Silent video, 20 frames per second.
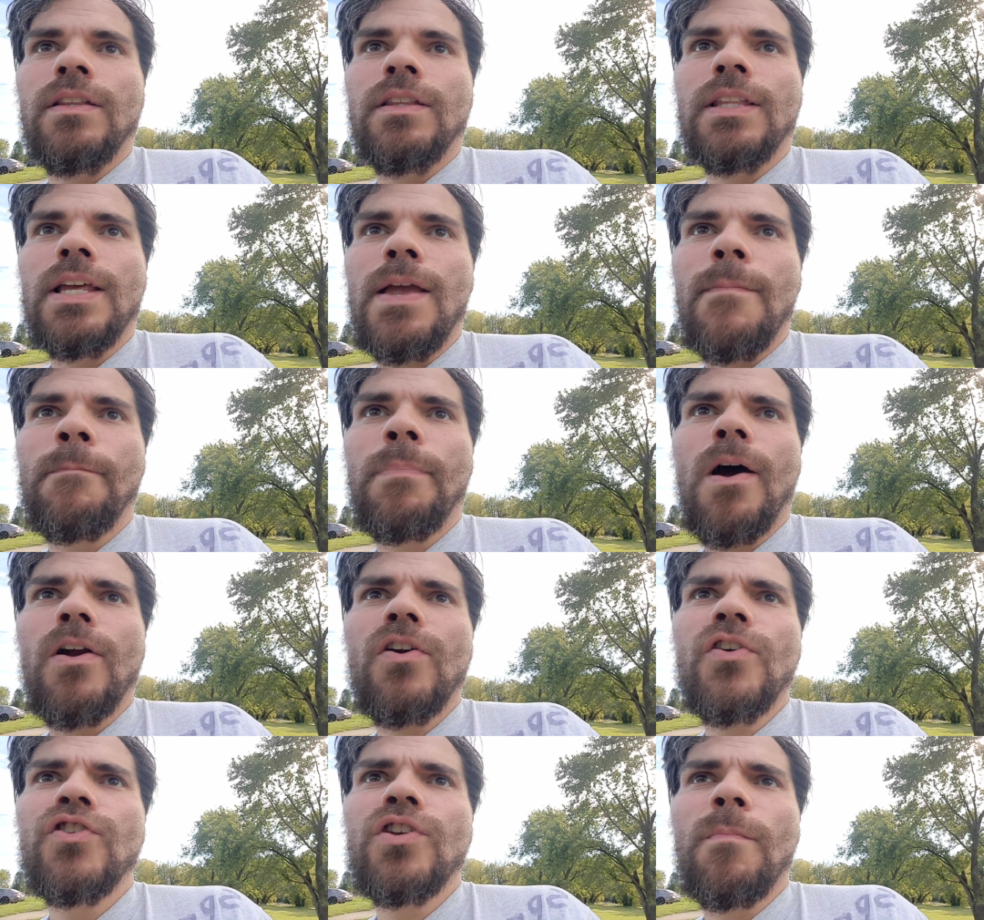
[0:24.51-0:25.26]
The
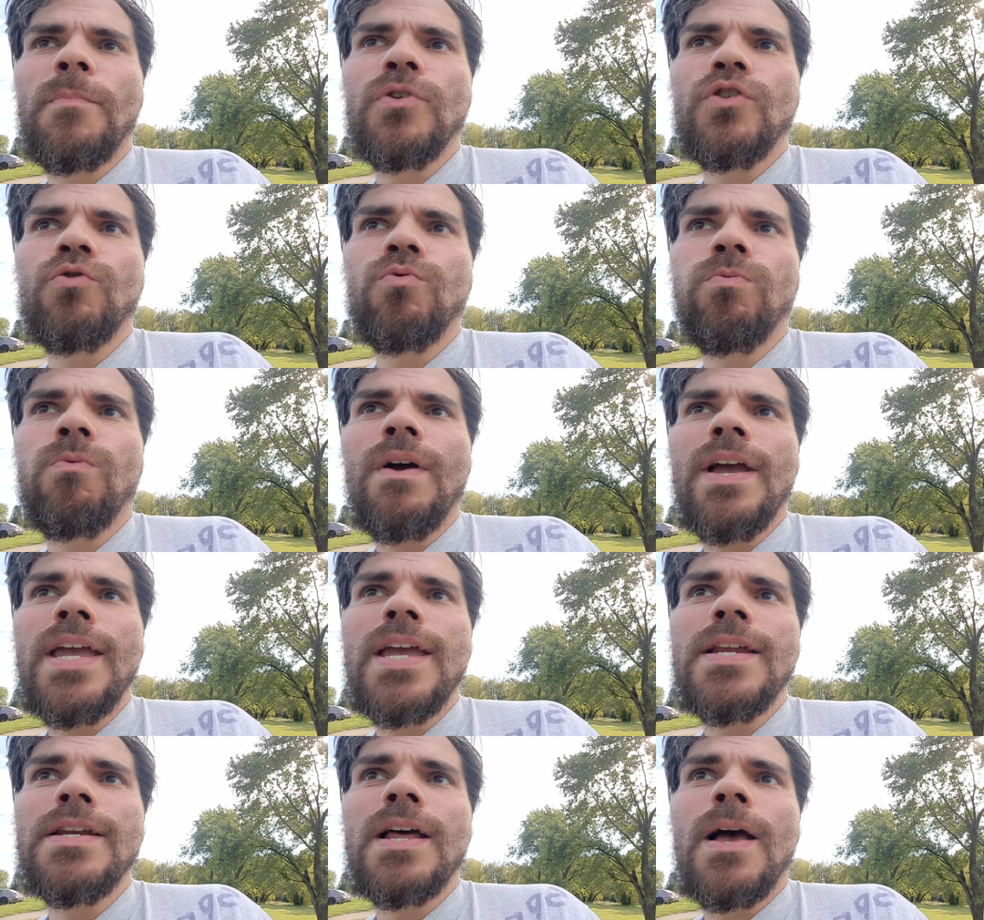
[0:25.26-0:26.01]
partnership
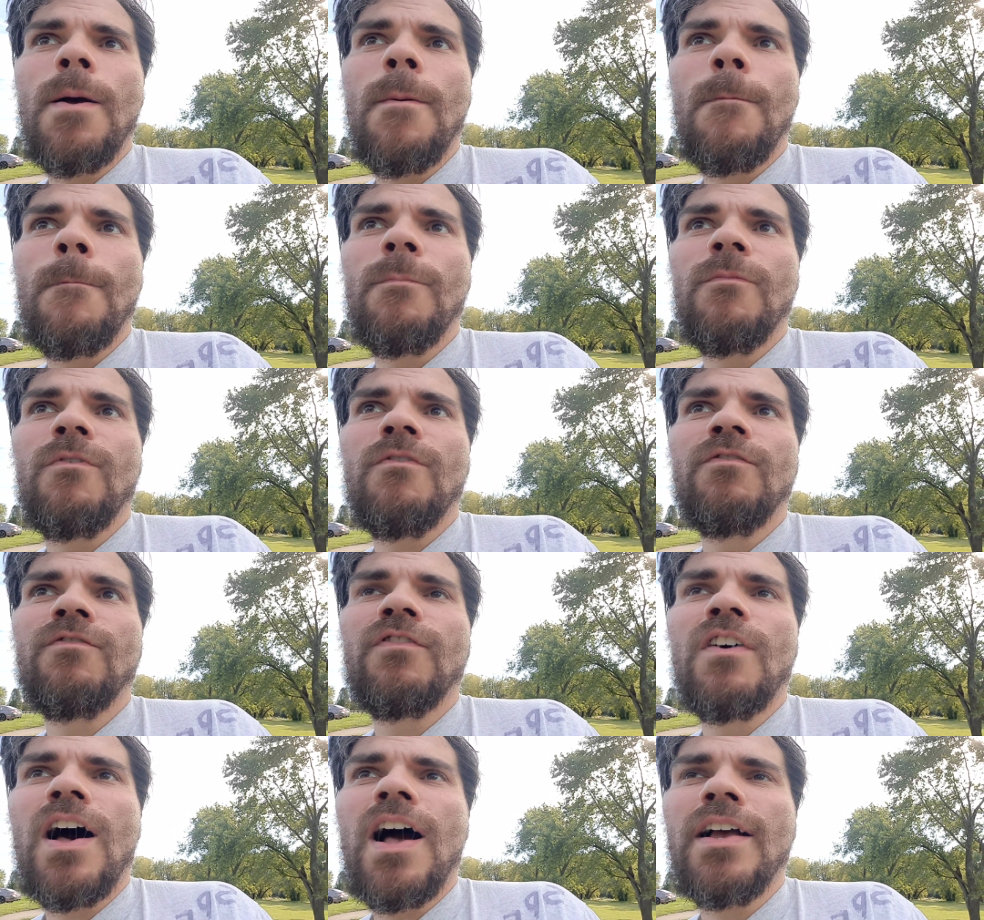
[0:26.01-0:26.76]
between
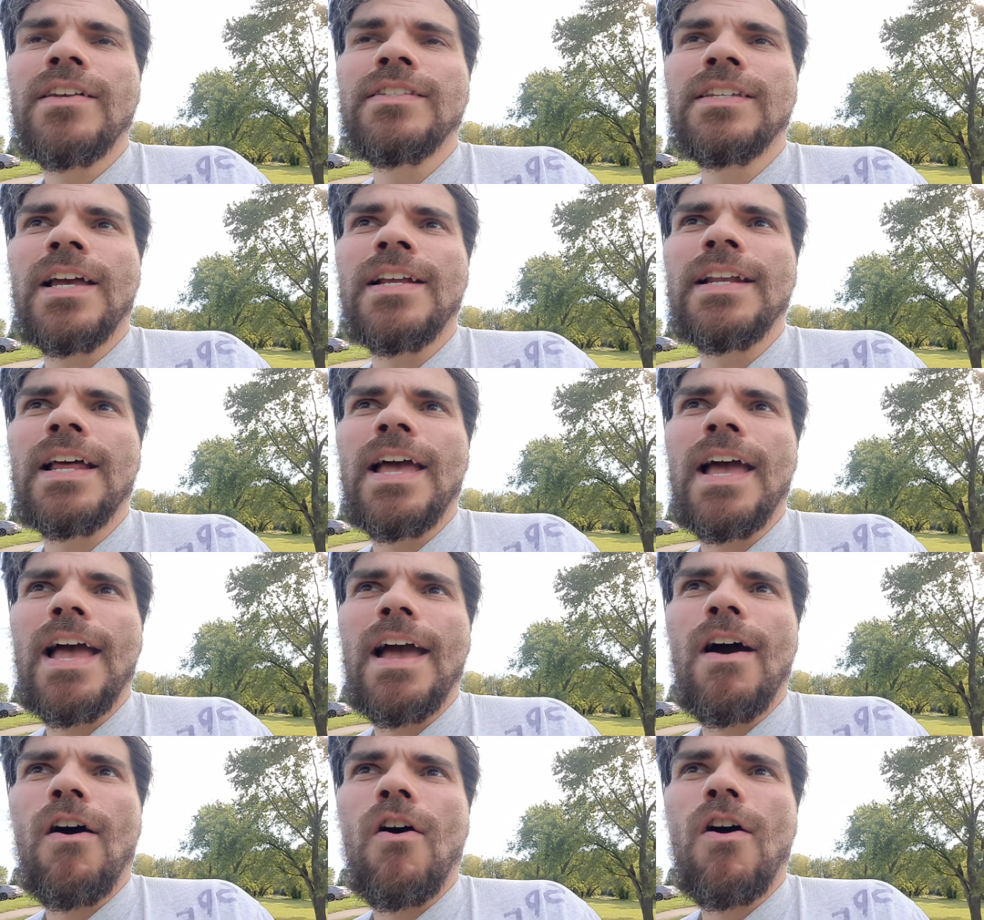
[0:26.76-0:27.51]
Fox
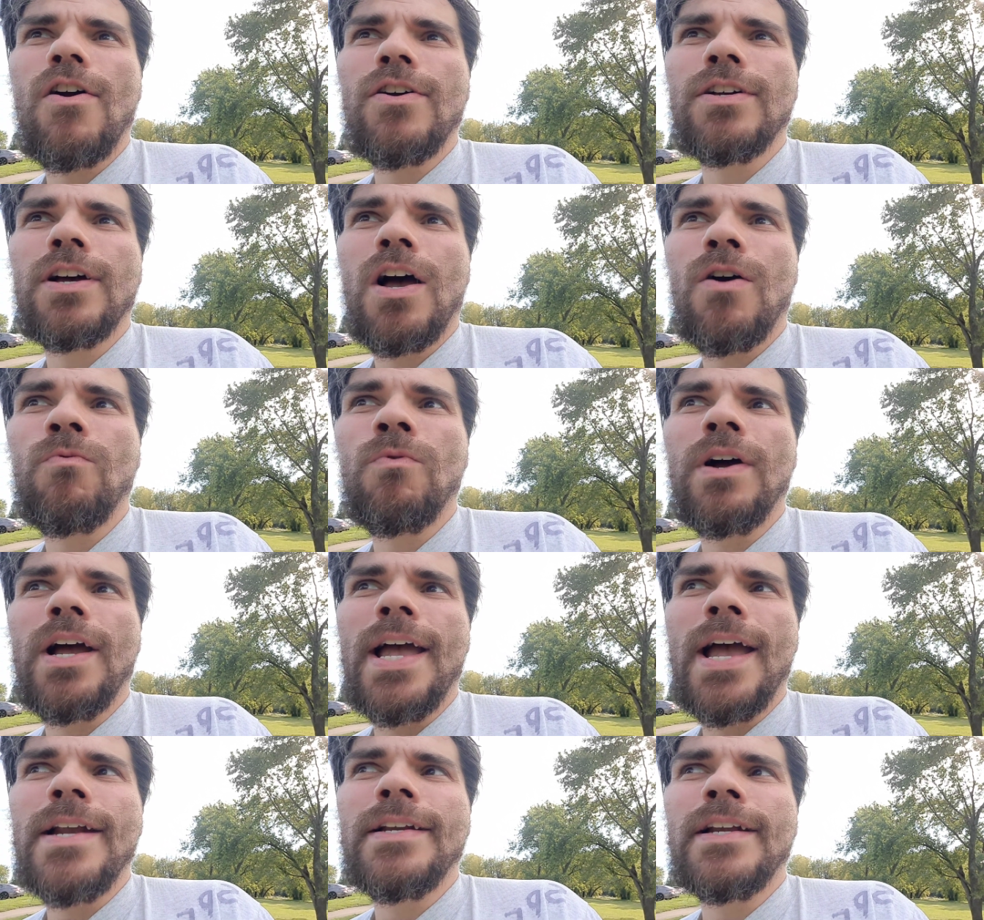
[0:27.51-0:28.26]
and ARCA
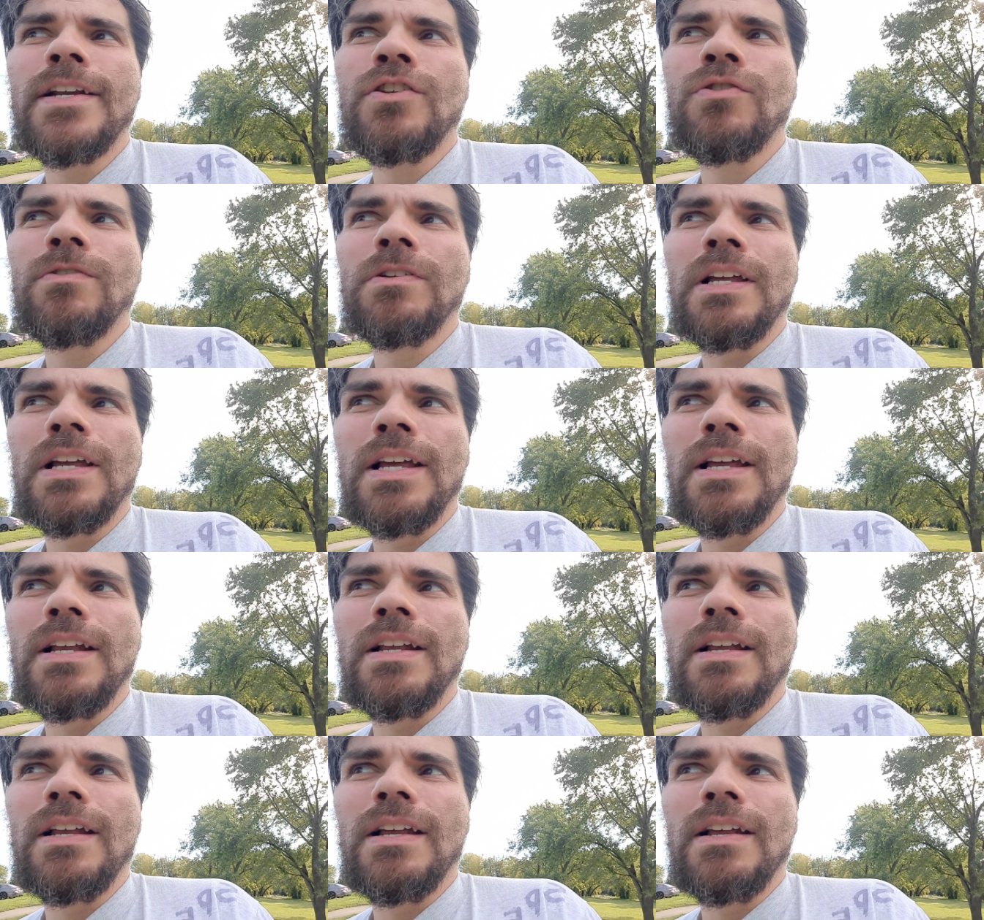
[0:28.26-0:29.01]
will end is
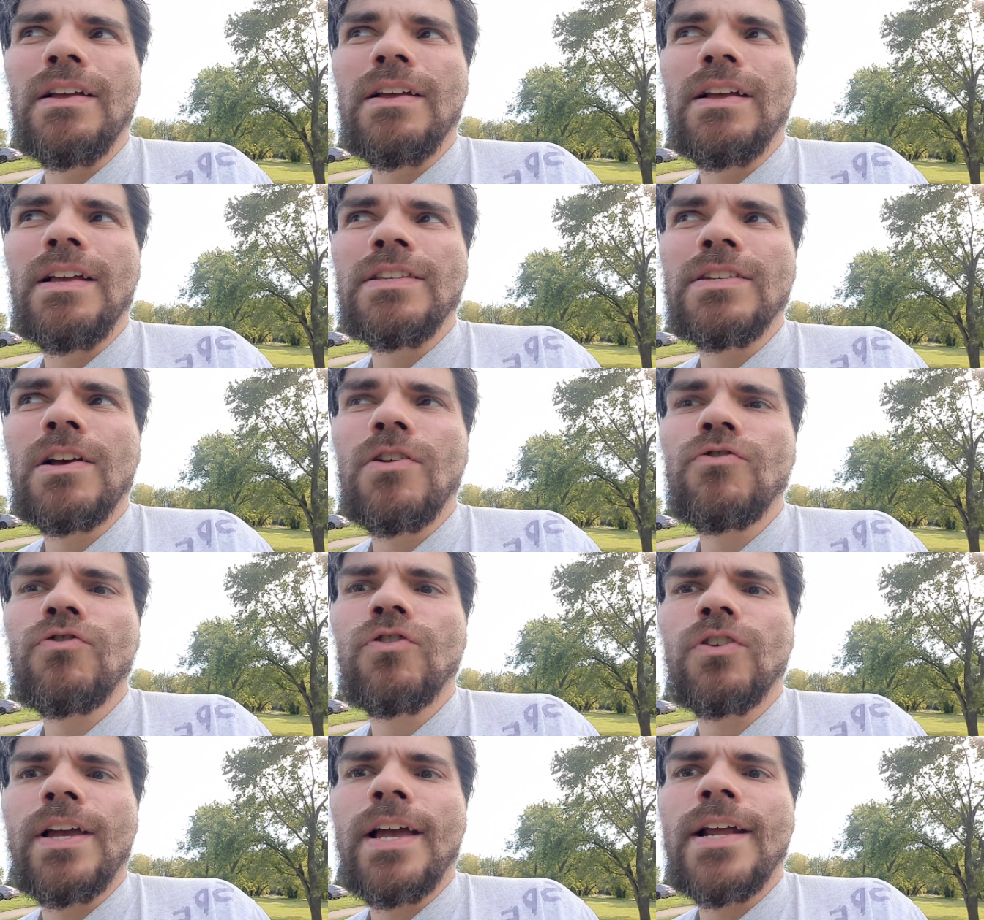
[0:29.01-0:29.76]

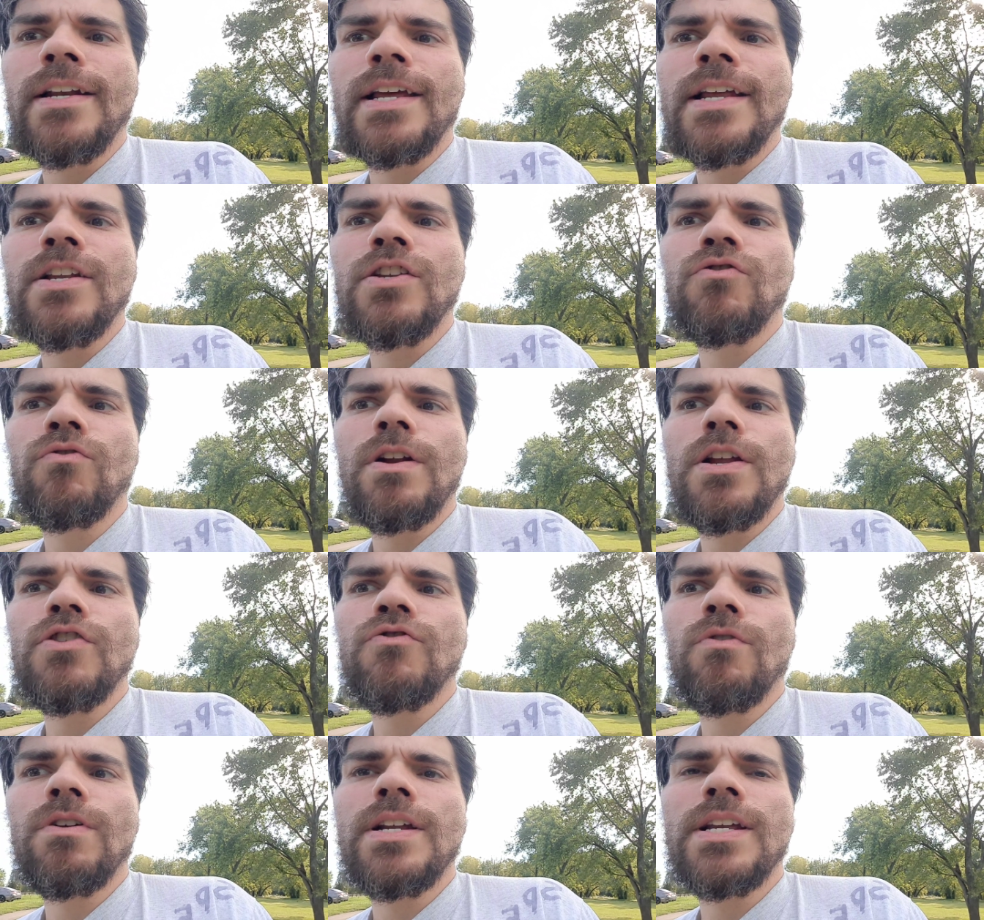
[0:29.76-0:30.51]
scheduled to end in
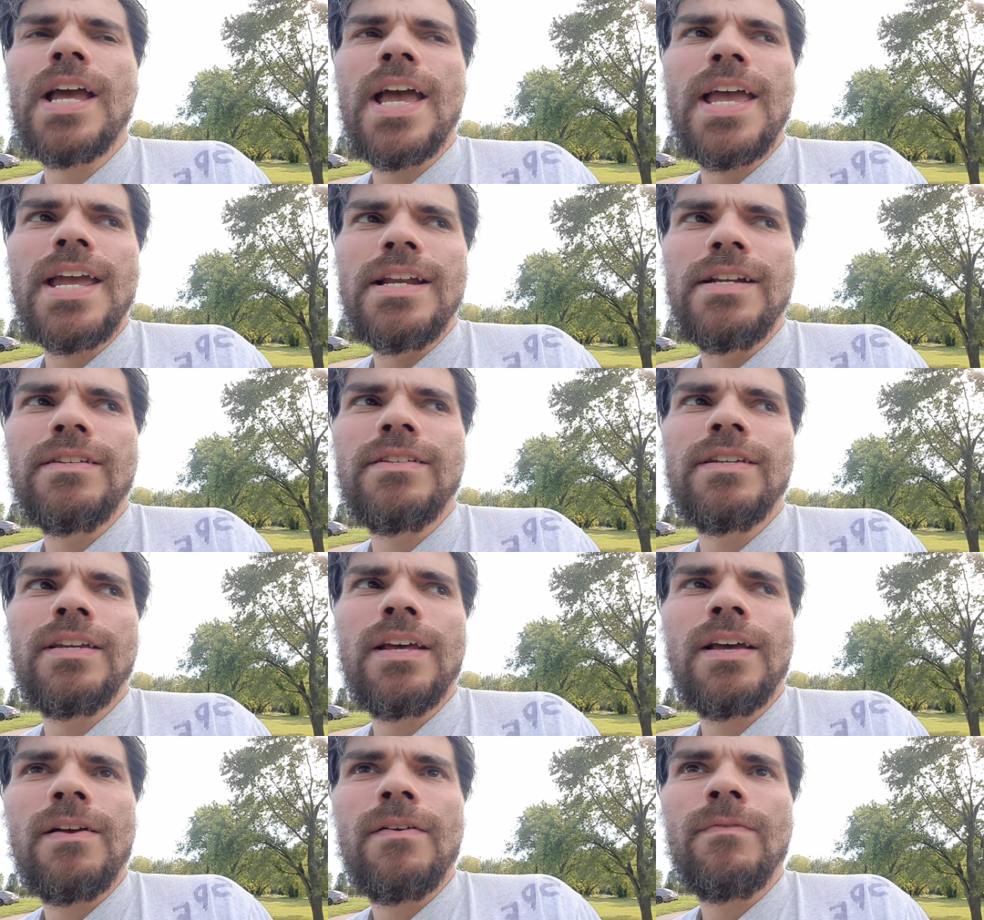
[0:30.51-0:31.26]

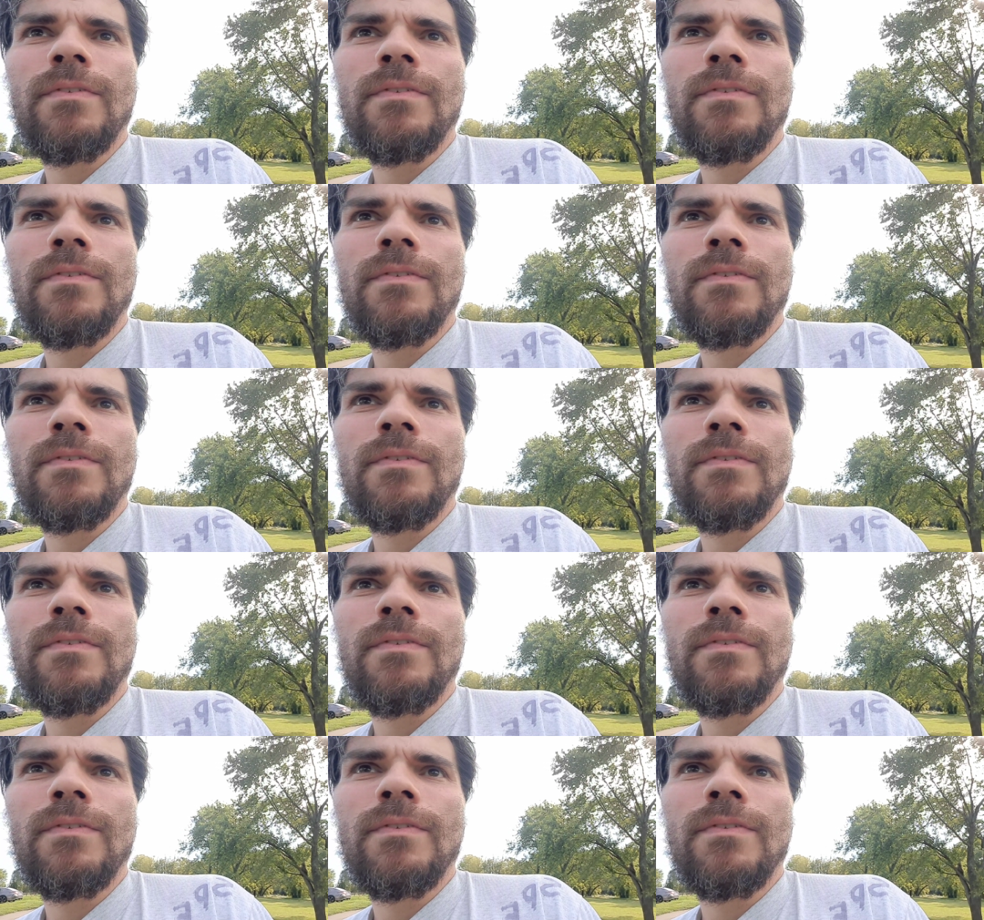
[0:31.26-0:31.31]
2028.